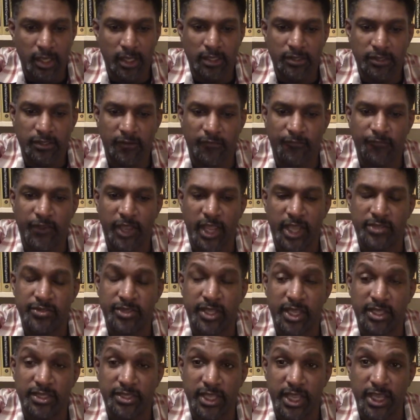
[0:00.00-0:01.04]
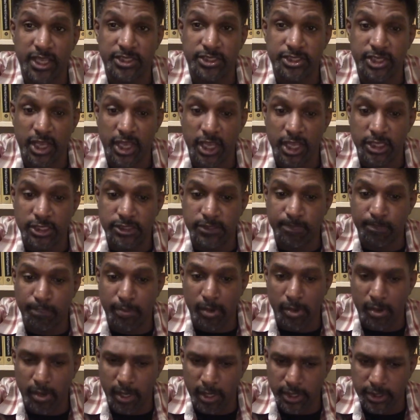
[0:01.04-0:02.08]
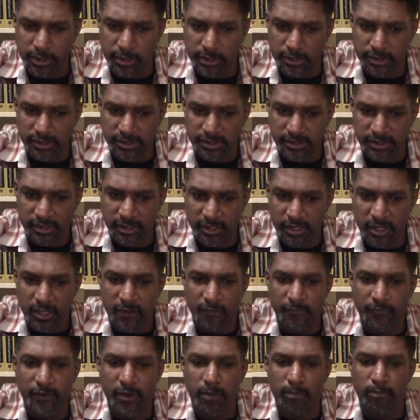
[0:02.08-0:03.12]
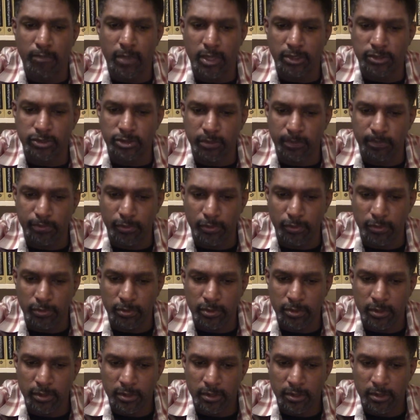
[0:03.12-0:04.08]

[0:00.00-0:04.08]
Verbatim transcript: The fact that they change partners for multiple